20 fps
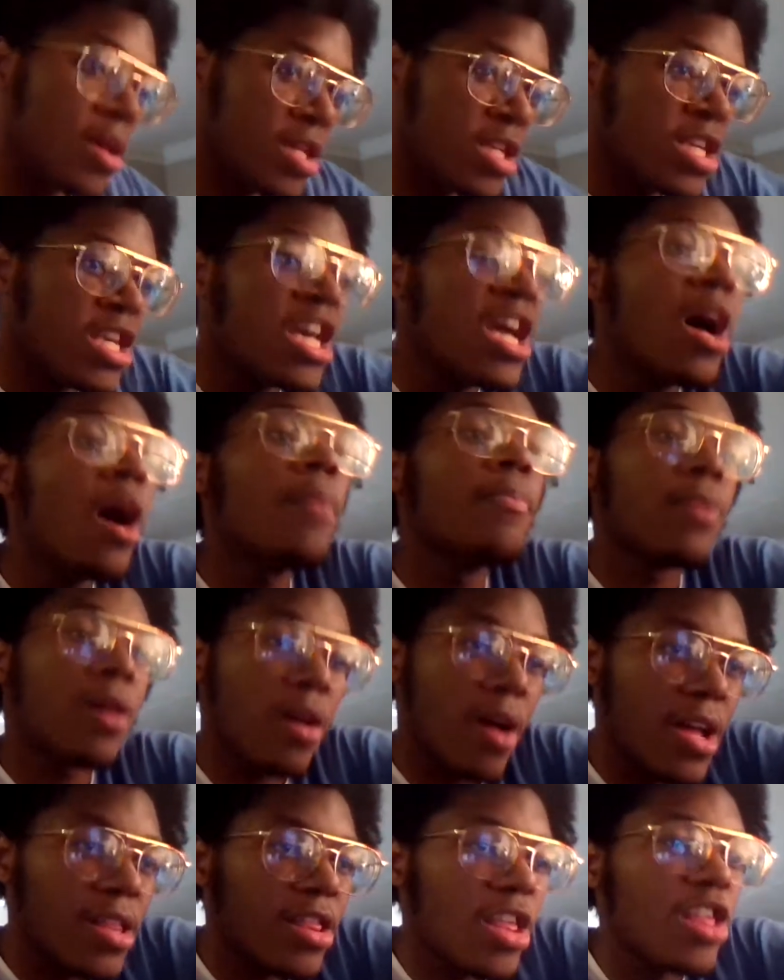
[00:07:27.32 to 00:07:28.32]
Yep,
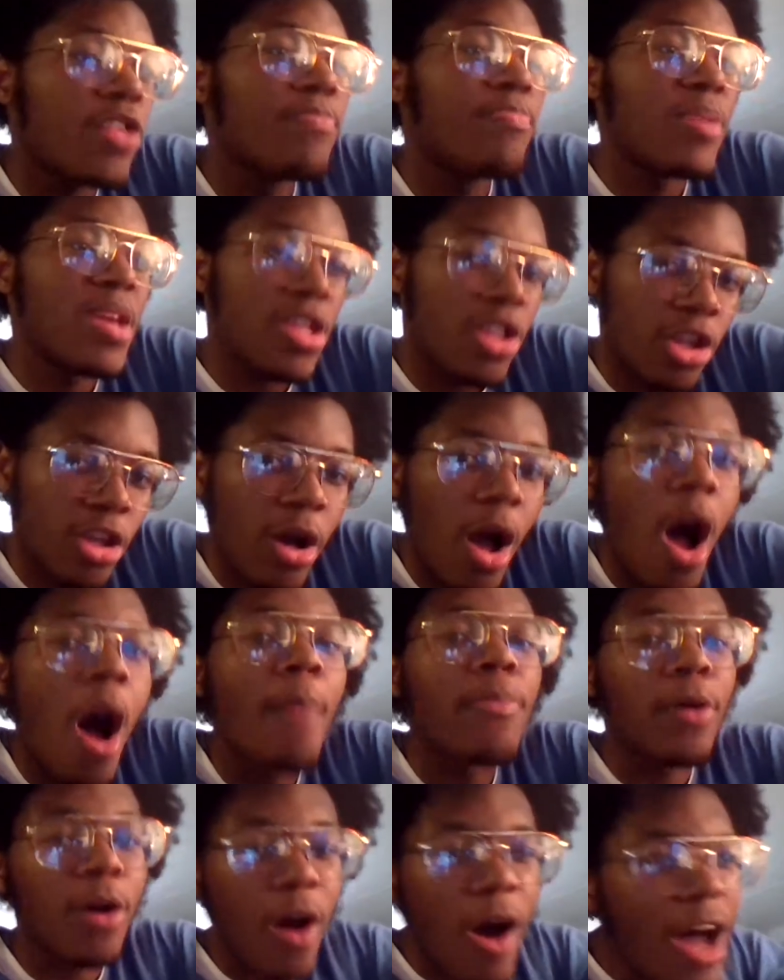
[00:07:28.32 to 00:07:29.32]
cut this
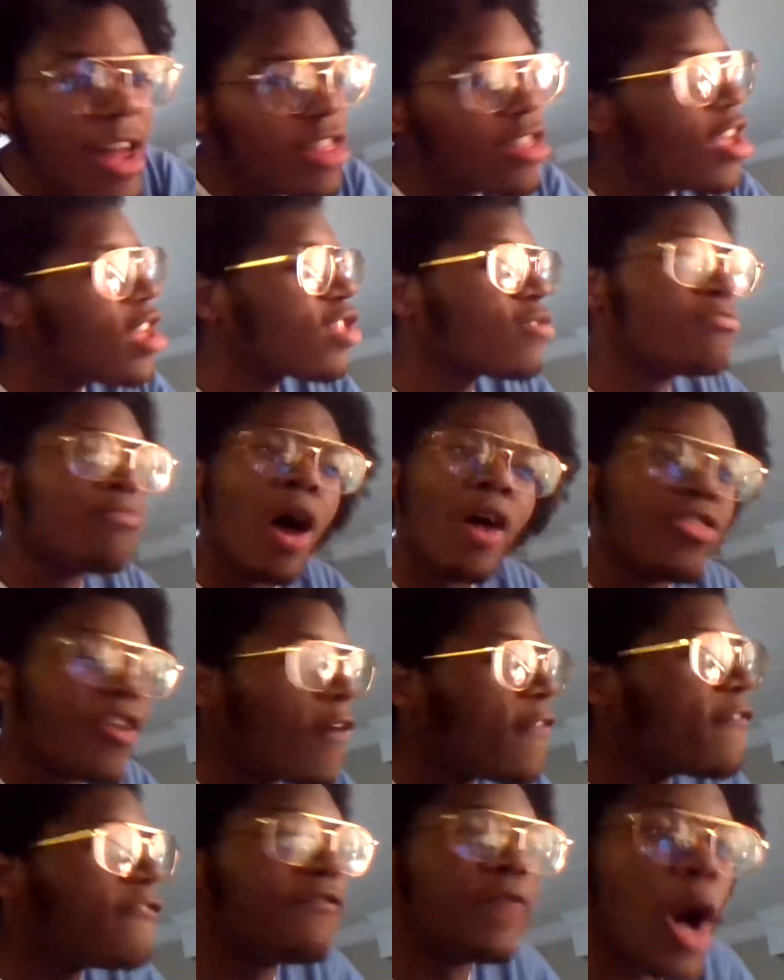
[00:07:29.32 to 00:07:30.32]

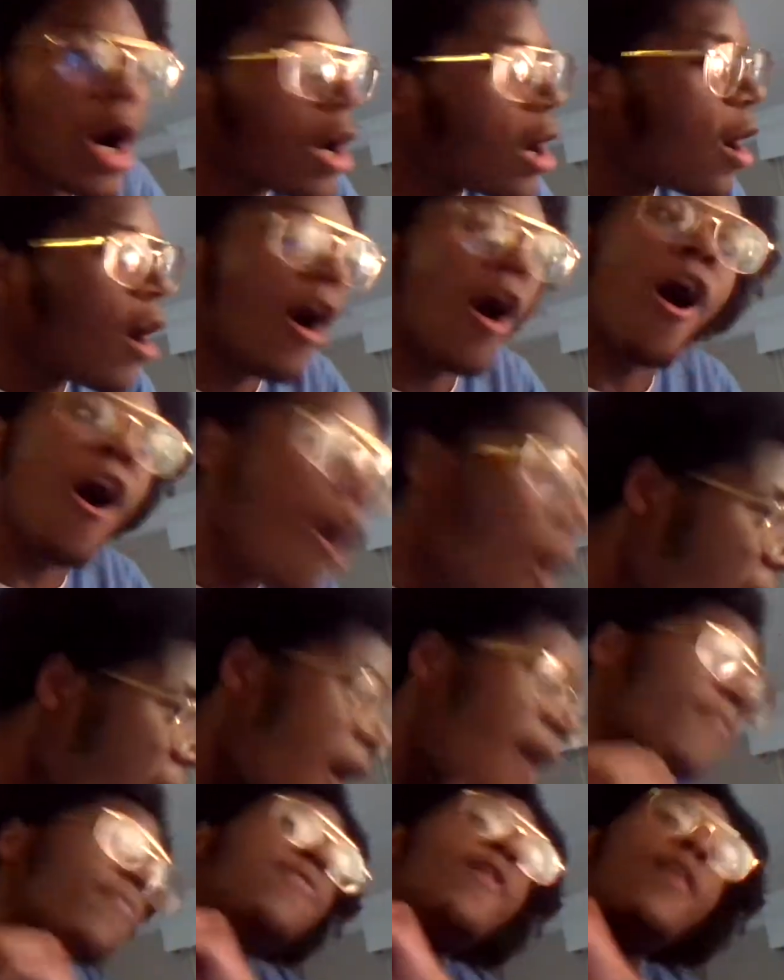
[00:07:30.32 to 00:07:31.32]
motherfucker
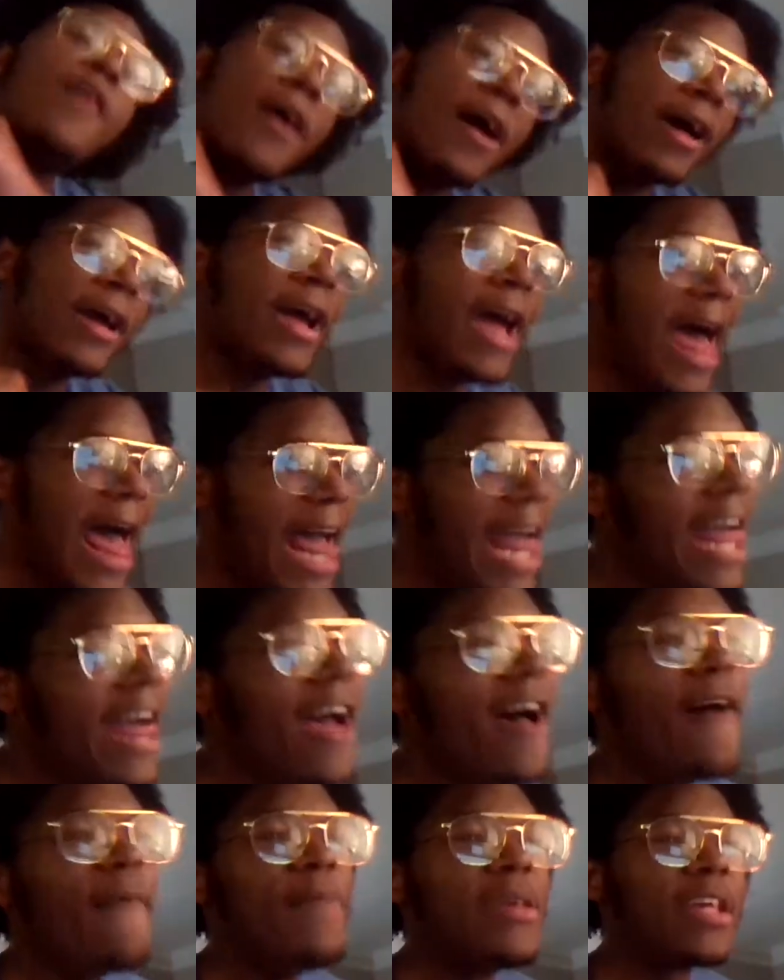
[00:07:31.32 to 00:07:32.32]
off,
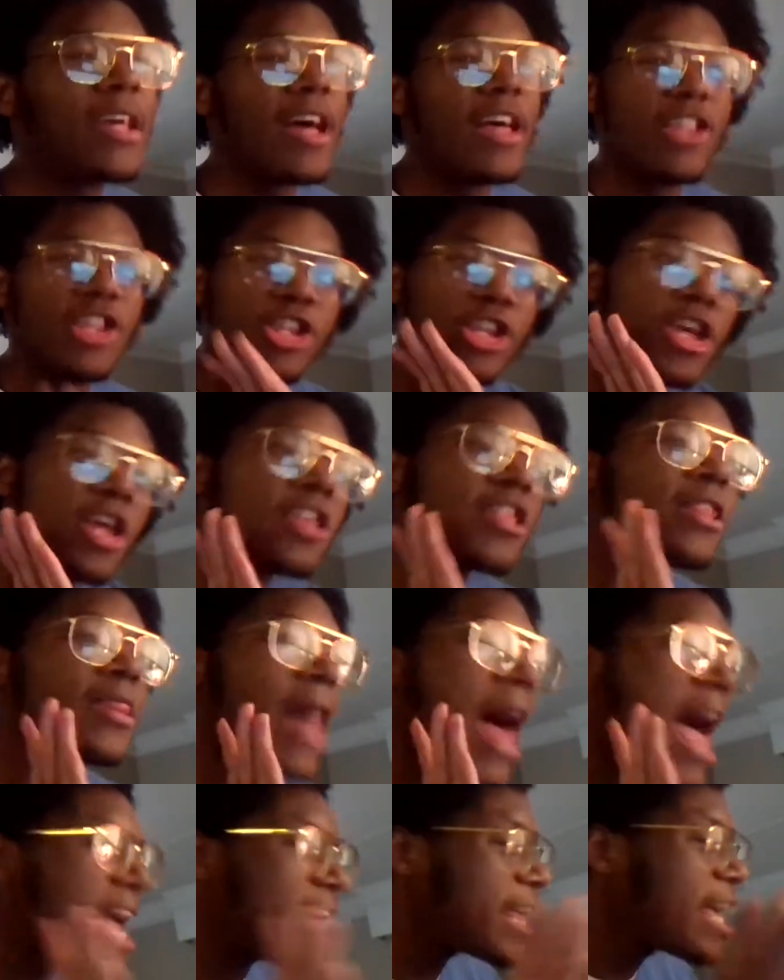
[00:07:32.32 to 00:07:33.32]
because just
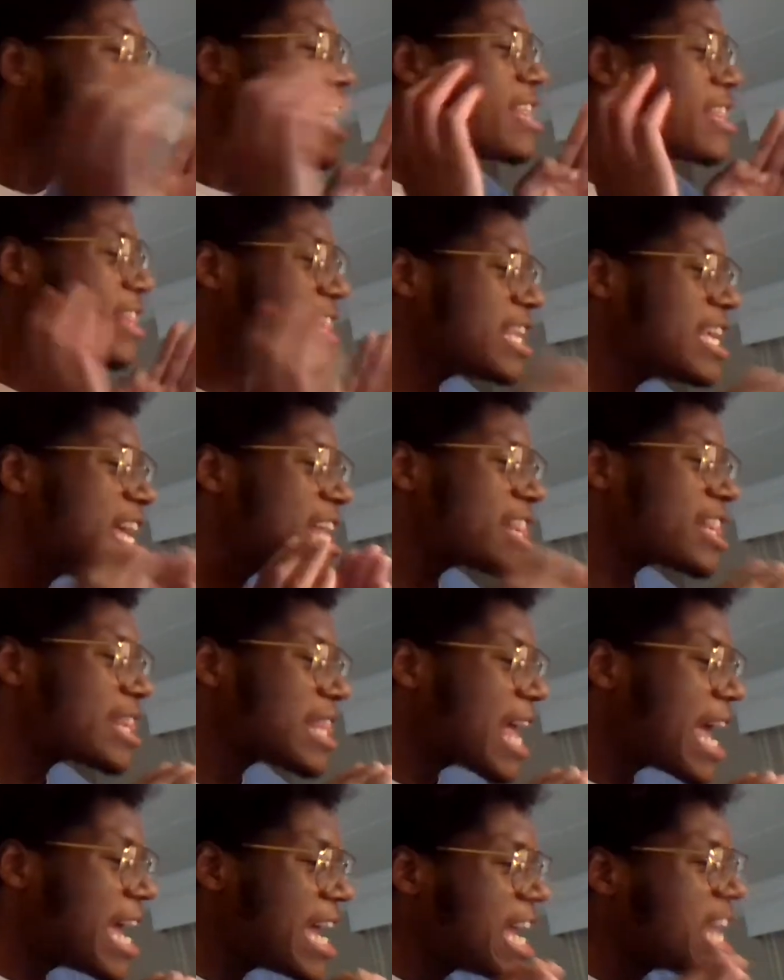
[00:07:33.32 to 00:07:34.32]
like
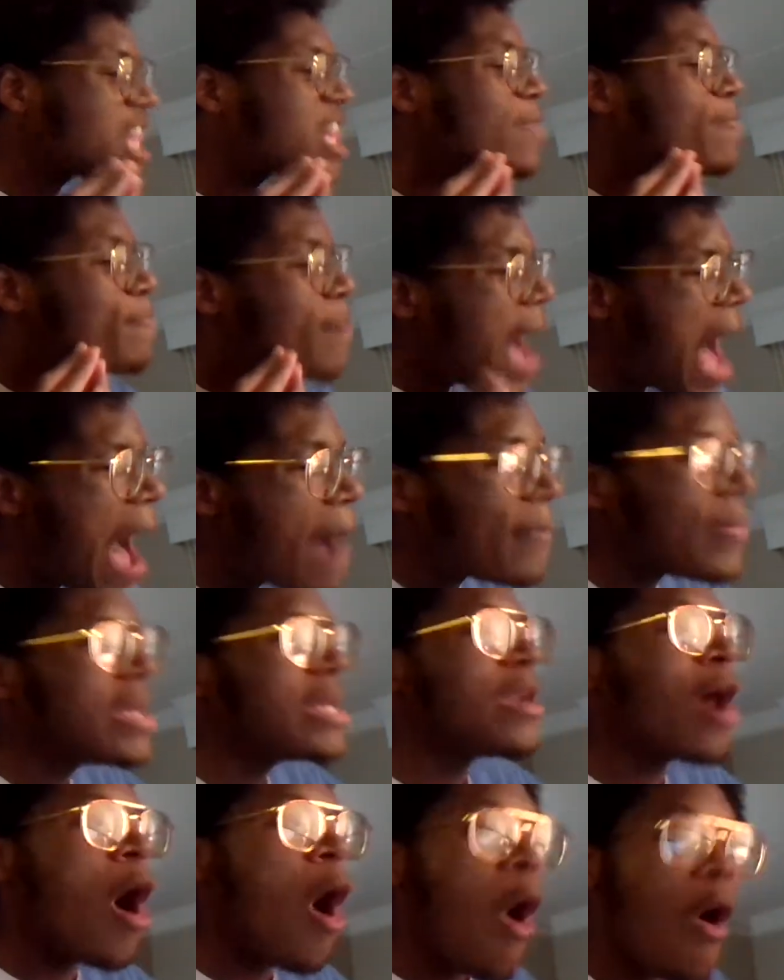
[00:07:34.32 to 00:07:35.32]
CSA is
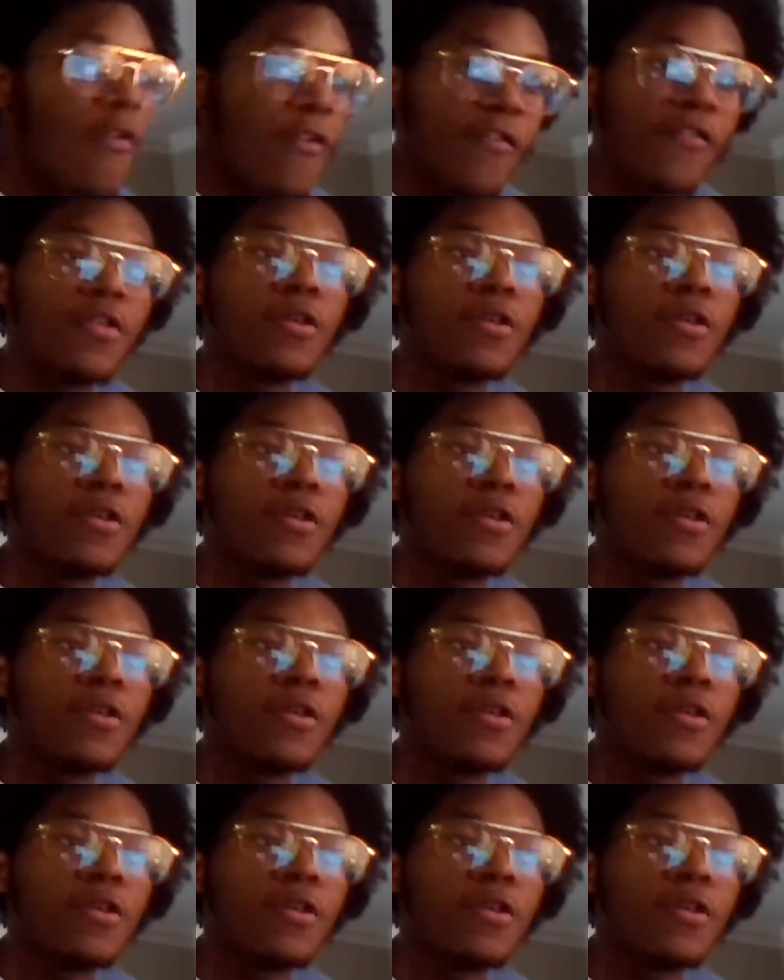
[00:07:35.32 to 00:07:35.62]
popping off,